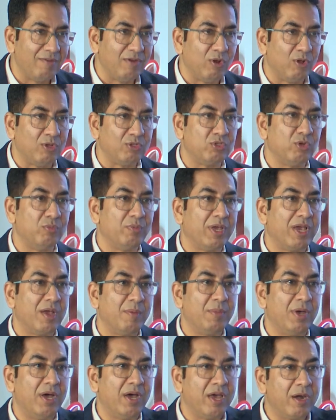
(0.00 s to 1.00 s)
will also
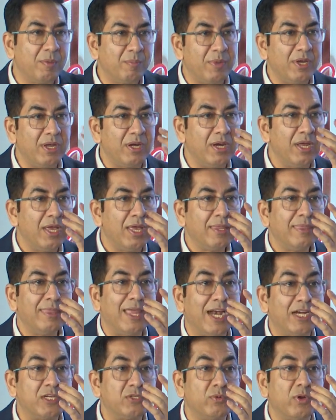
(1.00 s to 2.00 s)
become urban.
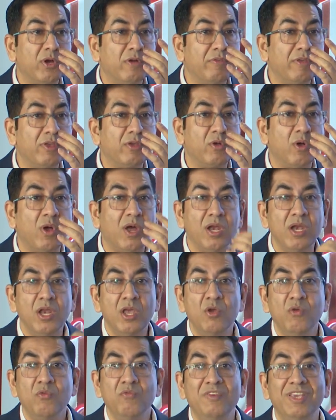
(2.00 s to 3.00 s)
That's what we call
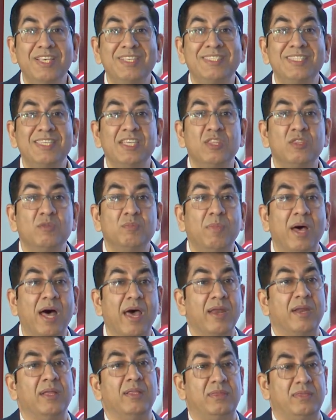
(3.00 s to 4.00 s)
Viksit
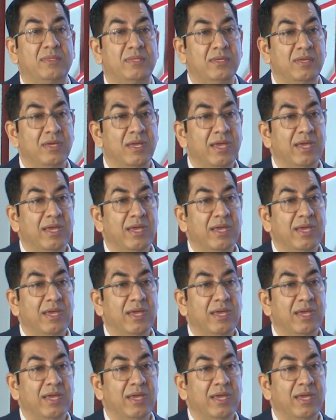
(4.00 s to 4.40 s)
Bharat.